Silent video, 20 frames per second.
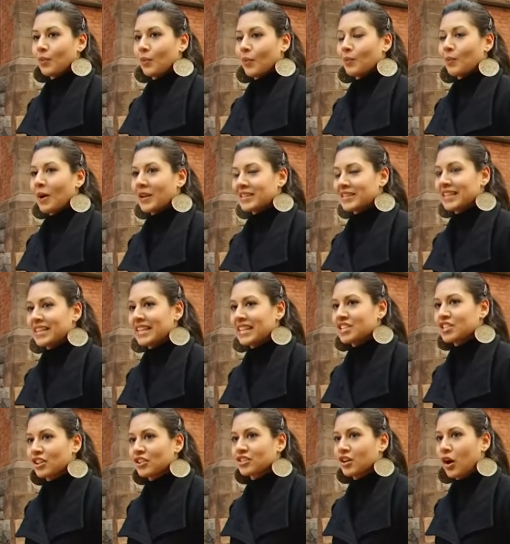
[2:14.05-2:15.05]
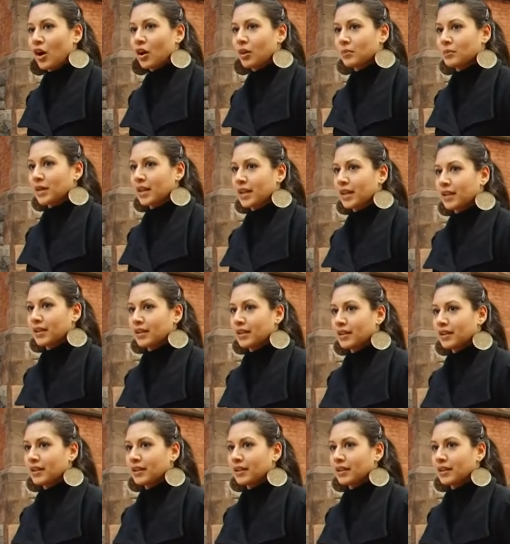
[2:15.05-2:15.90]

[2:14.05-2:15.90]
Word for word: W what did he just call me?